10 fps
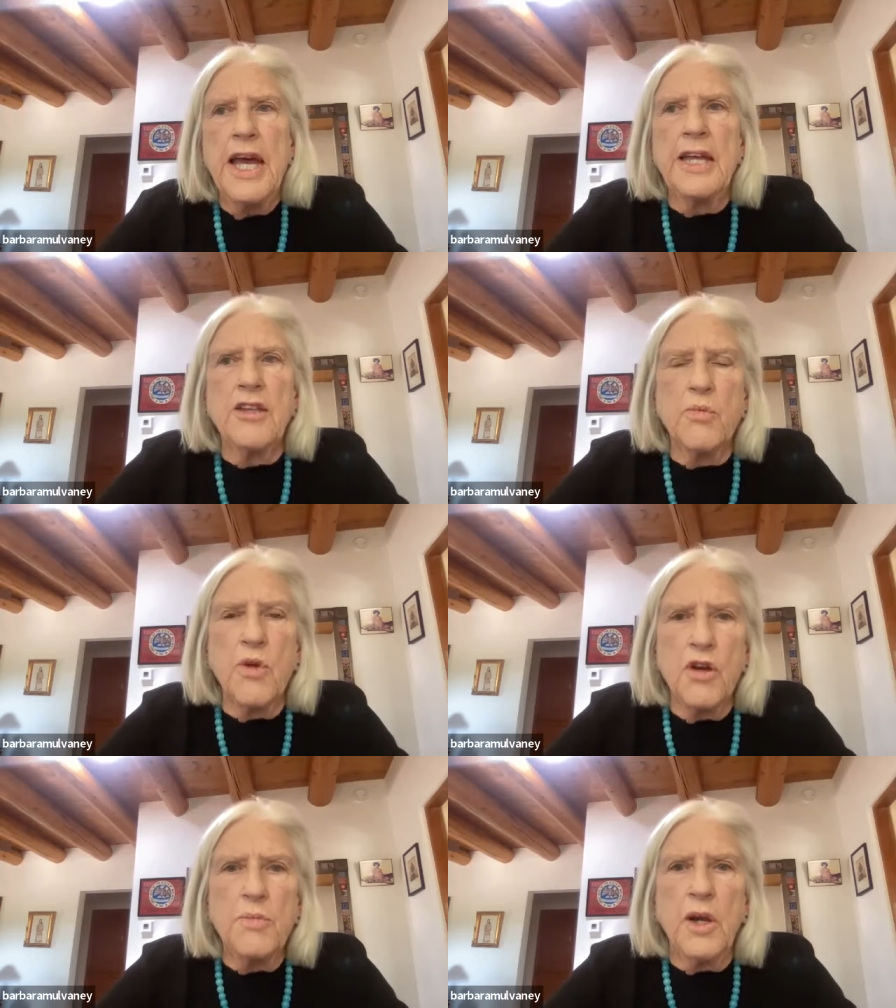at the
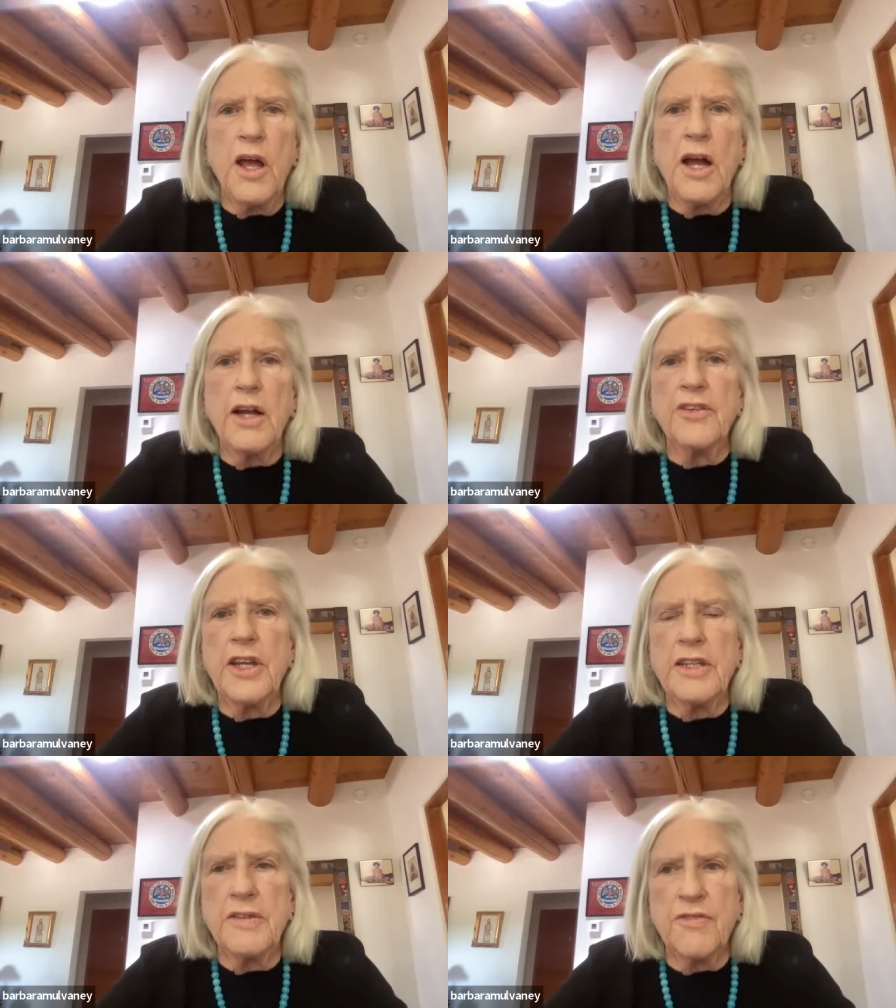roadblocks,
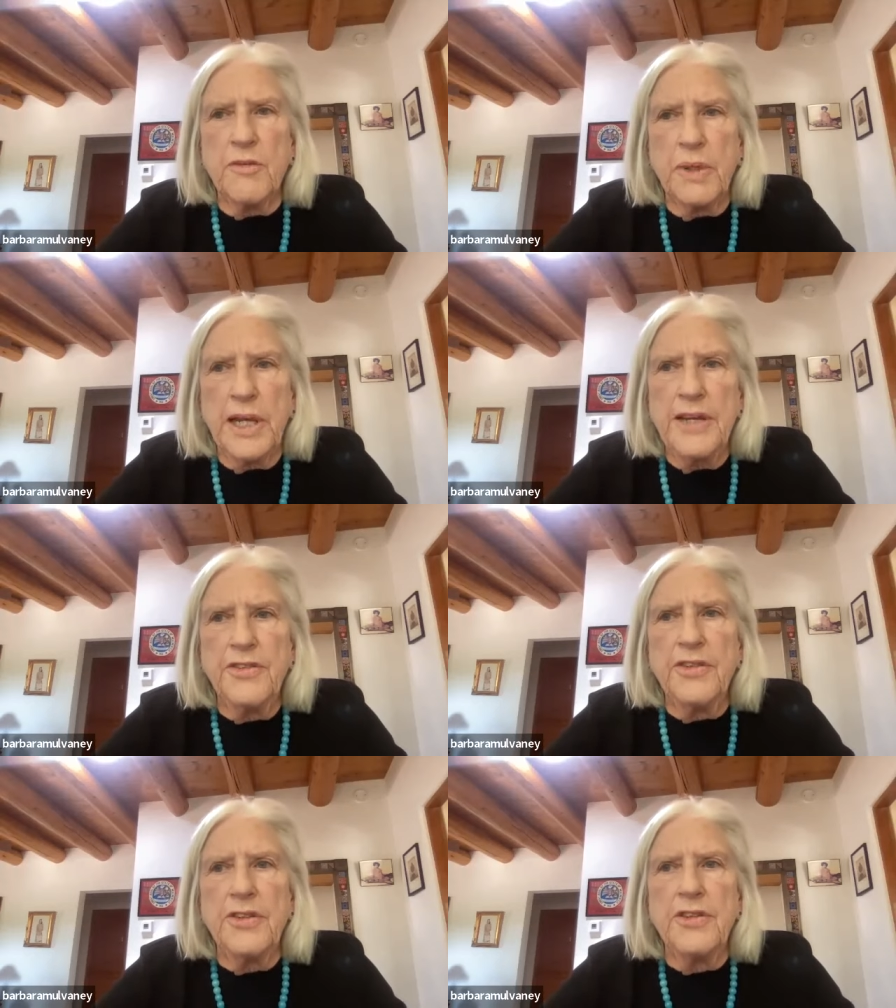at different
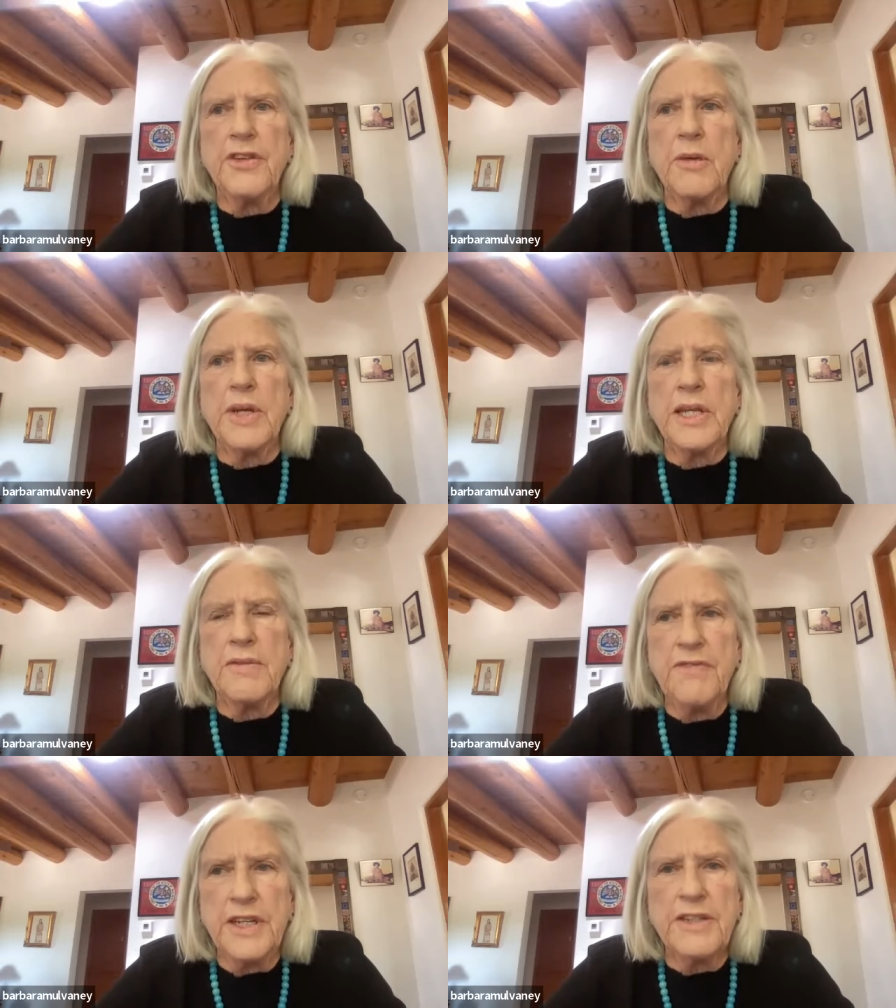places, and we
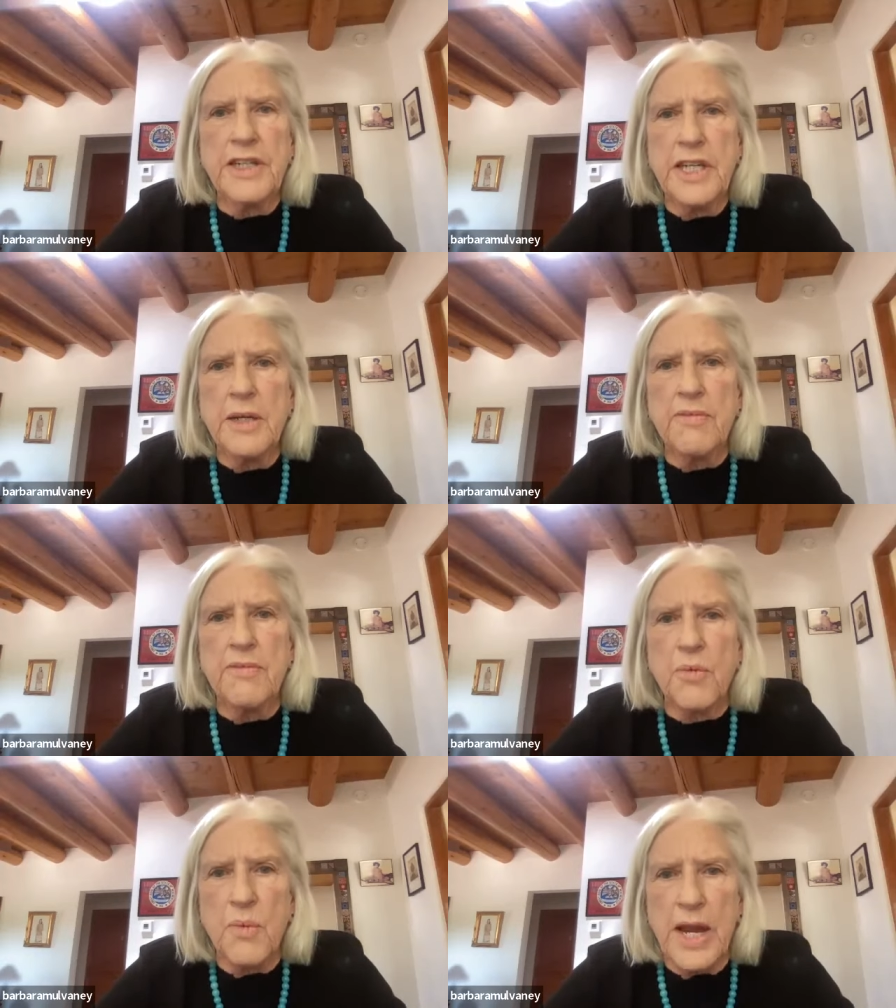convicted him
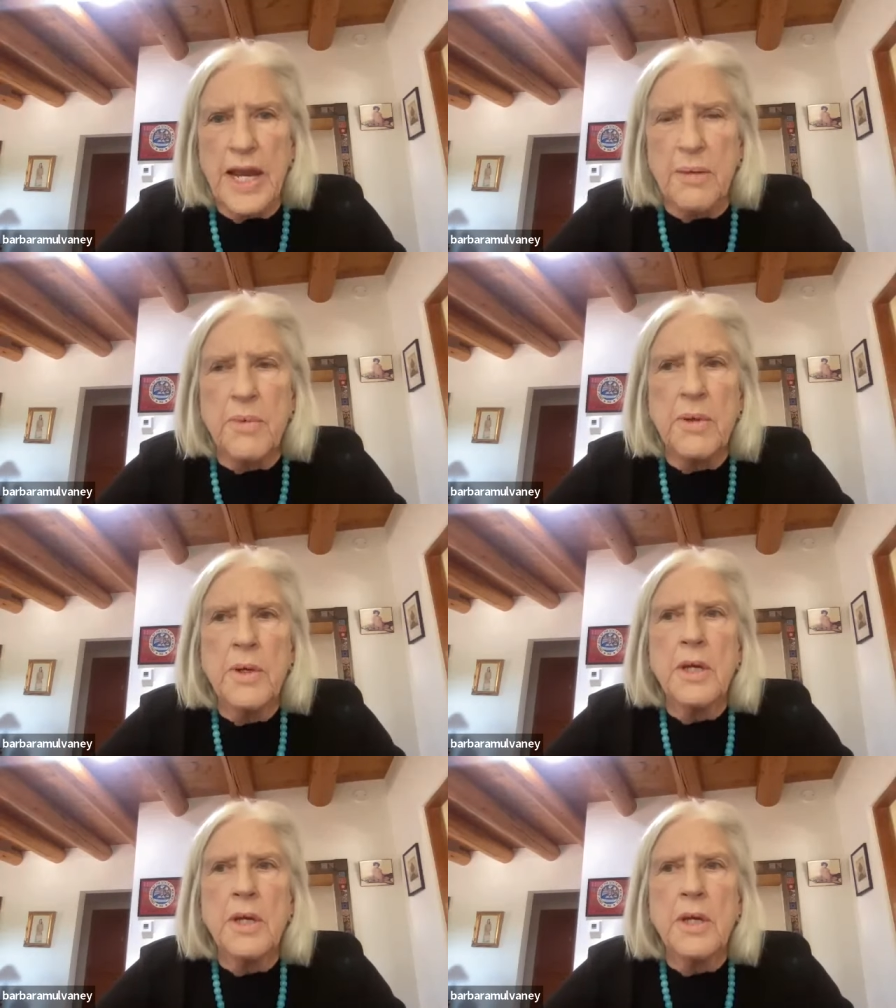for rape.